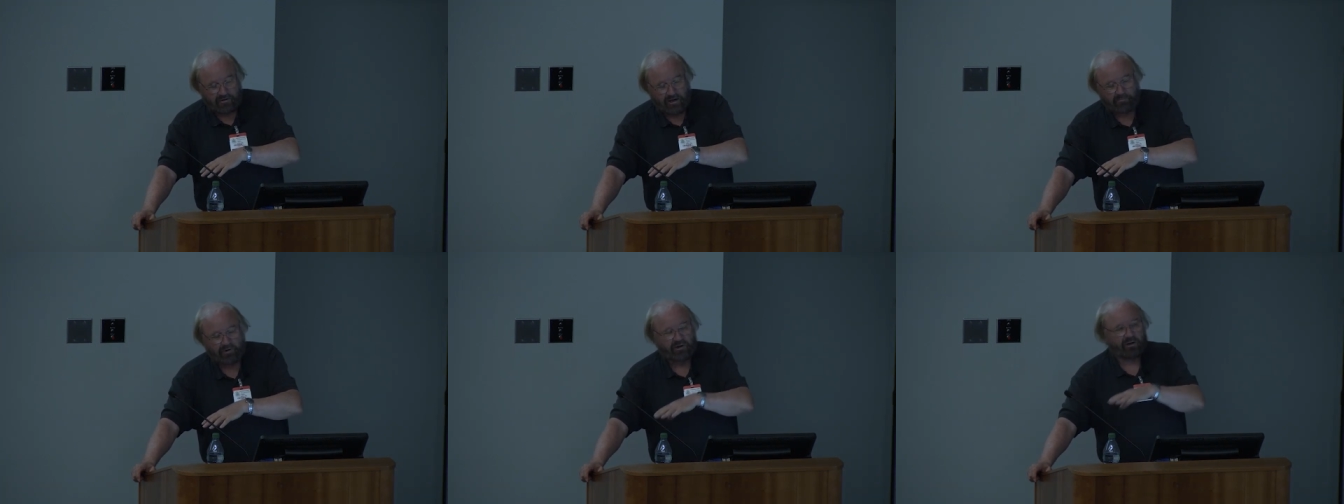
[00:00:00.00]

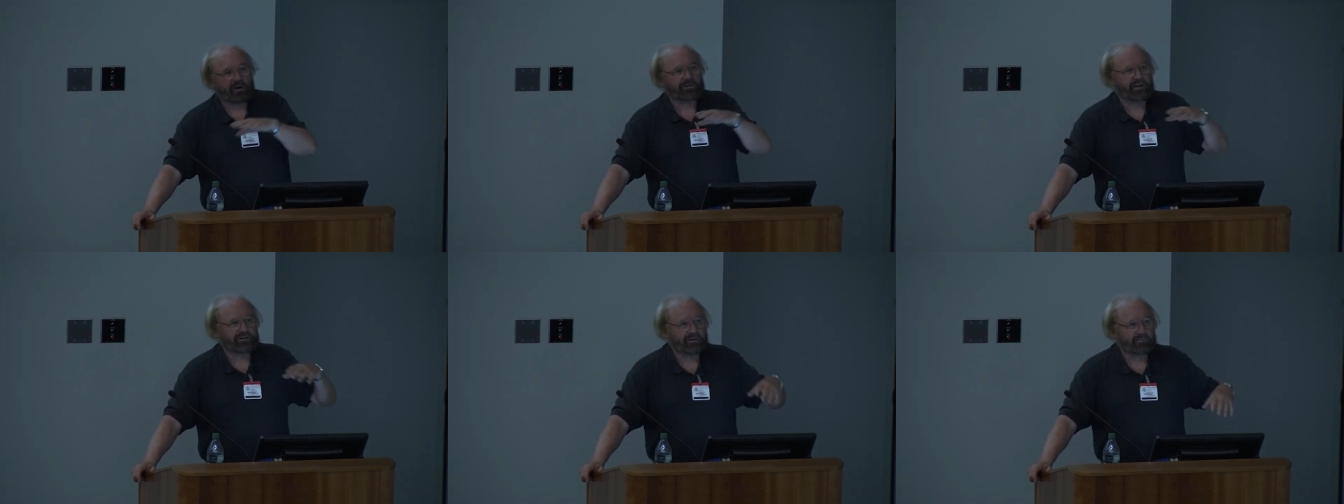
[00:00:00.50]
company
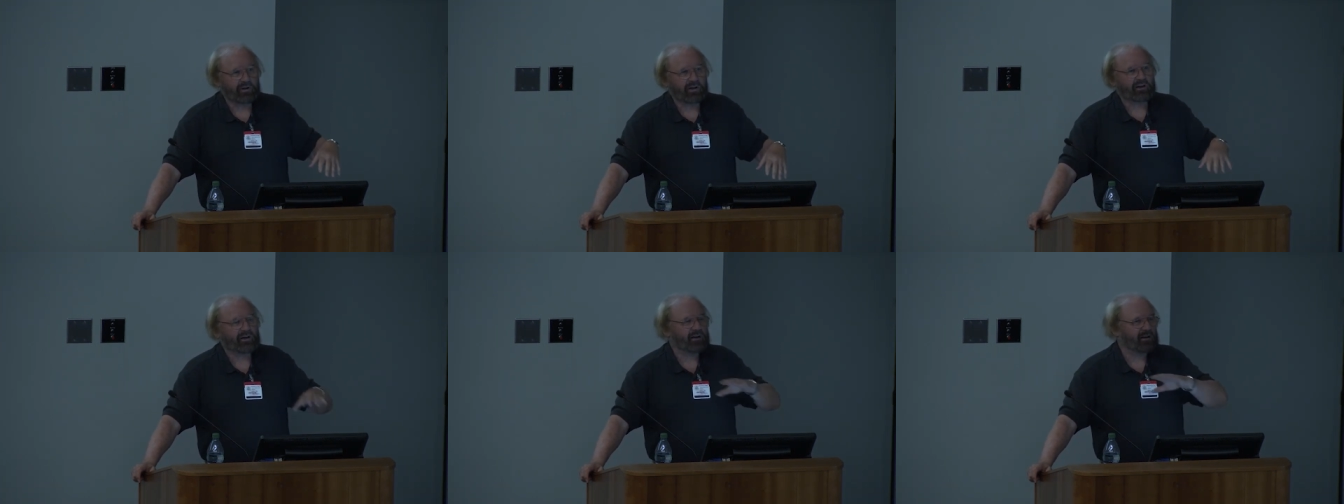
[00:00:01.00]
contacted
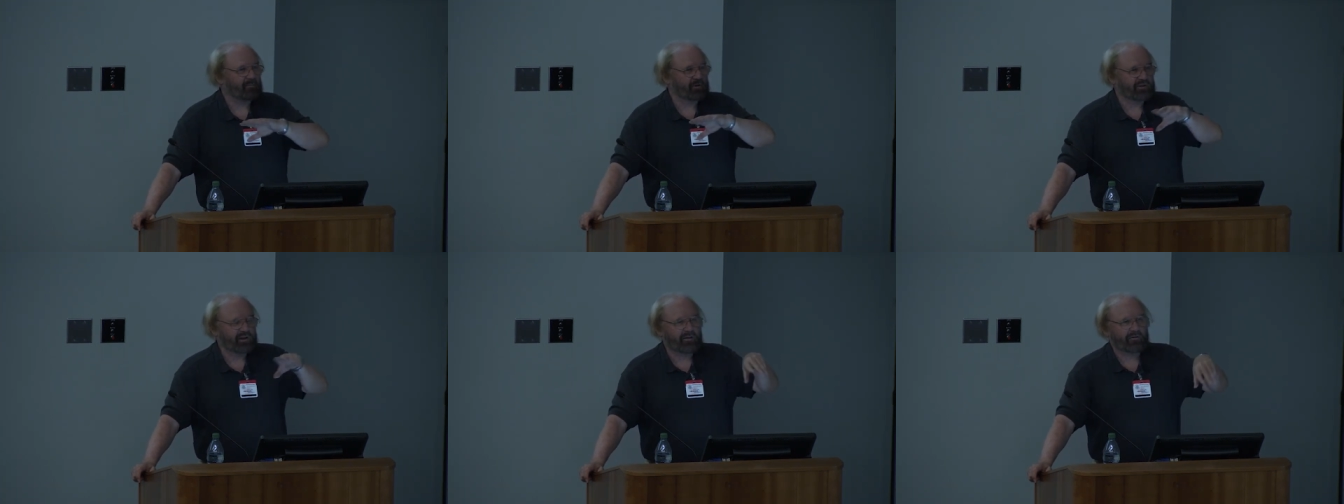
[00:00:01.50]
me and I
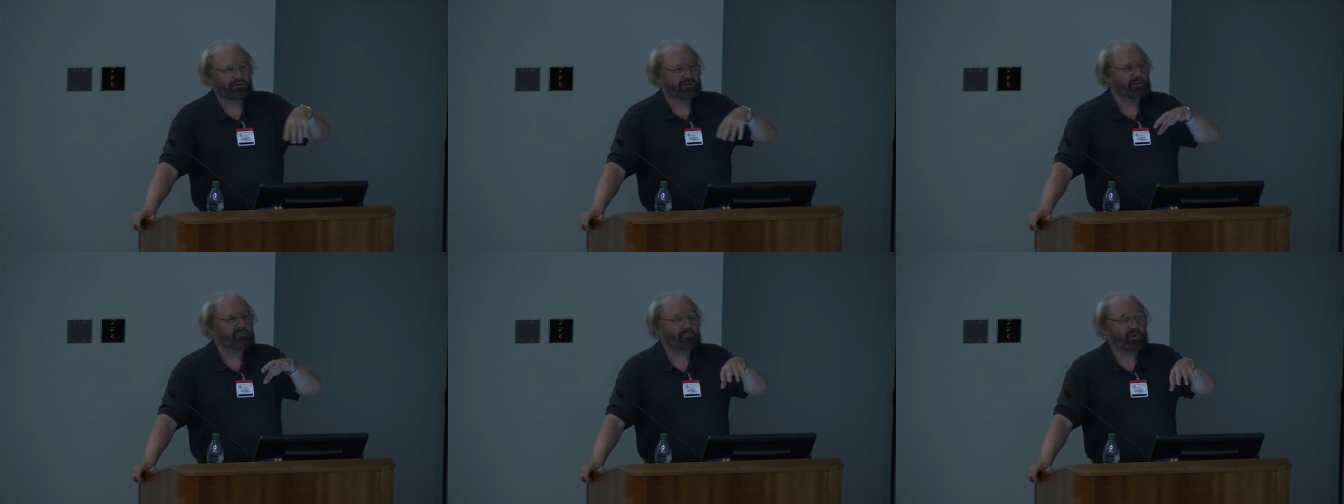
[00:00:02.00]
put together a
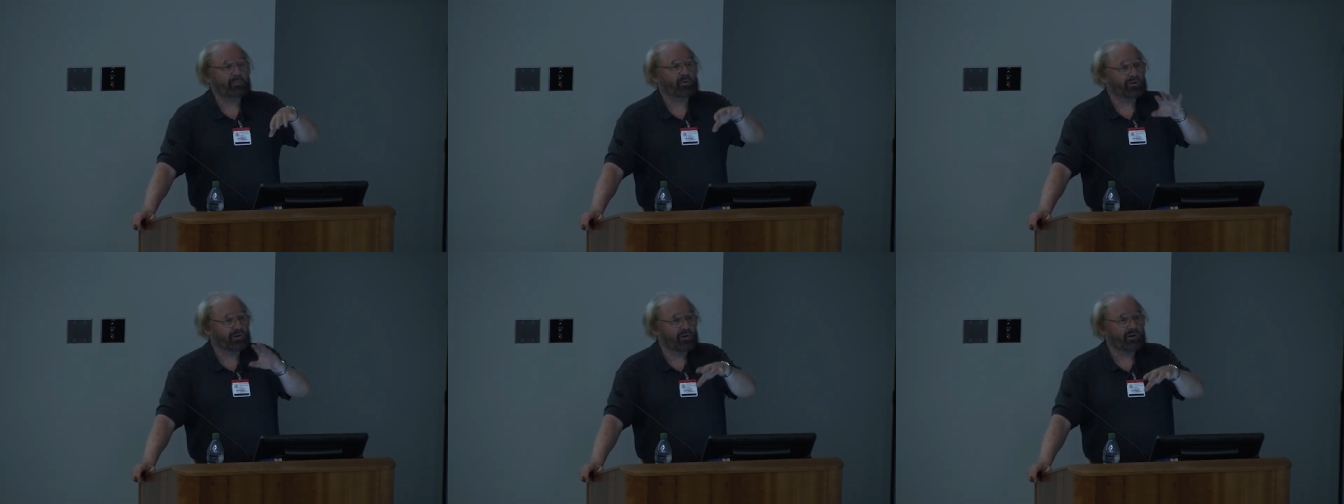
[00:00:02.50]
team of
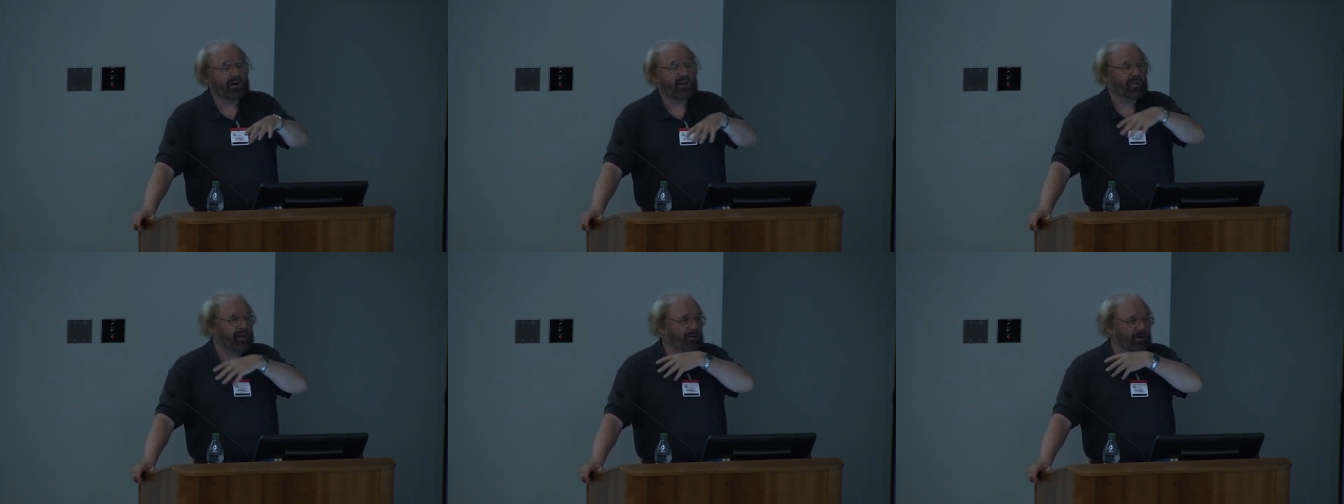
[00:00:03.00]
people to do it.
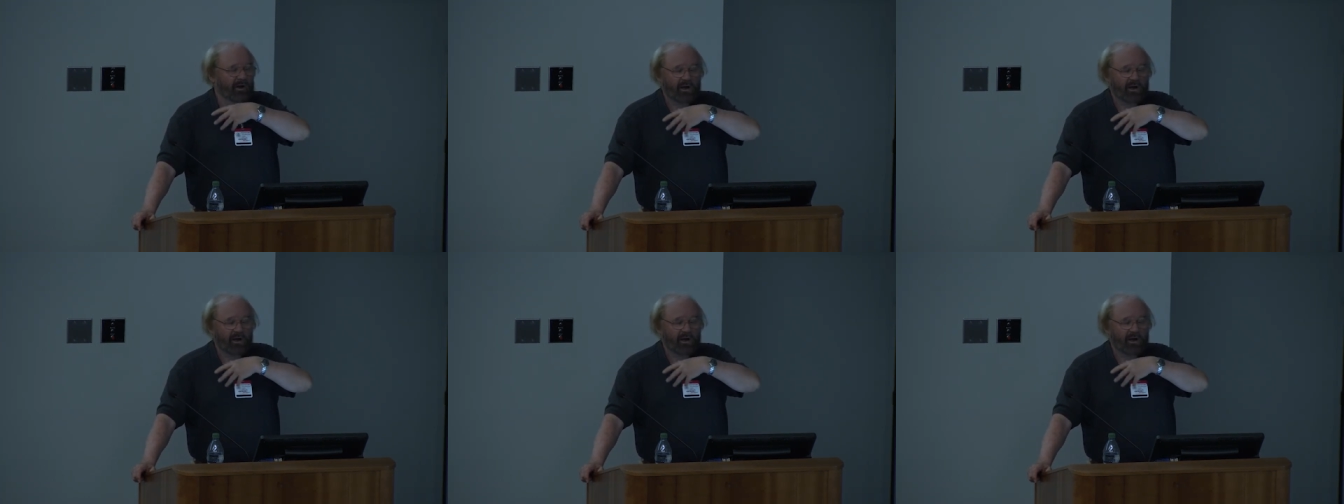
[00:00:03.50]
And they,